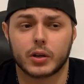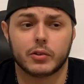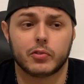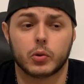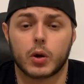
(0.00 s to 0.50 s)
or
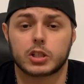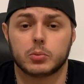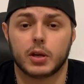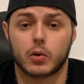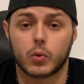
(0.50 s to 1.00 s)
if you're
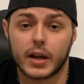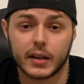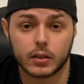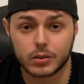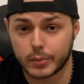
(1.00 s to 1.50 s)
watching me on
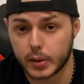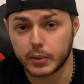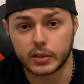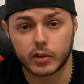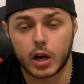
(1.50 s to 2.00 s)
Reddit, you can
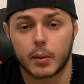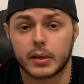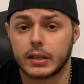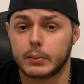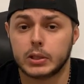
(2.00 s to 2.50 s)
maybe leave a
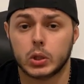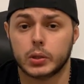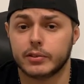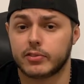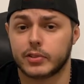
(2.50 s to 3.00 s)
comment and let me
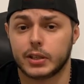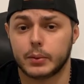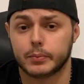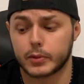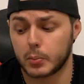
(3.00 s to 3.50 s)
know if
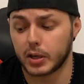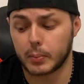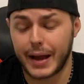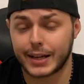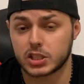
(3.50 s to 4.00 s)
the
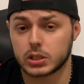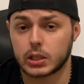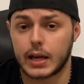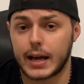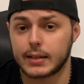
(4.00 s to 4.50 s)
bigger
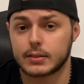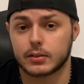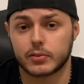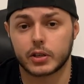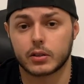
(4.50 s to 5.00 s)
packaging has
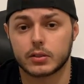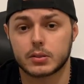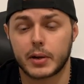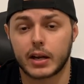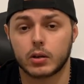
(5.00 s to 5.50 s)
a different cut of the
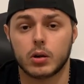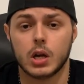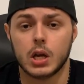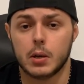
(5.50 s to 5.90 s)
tobacco.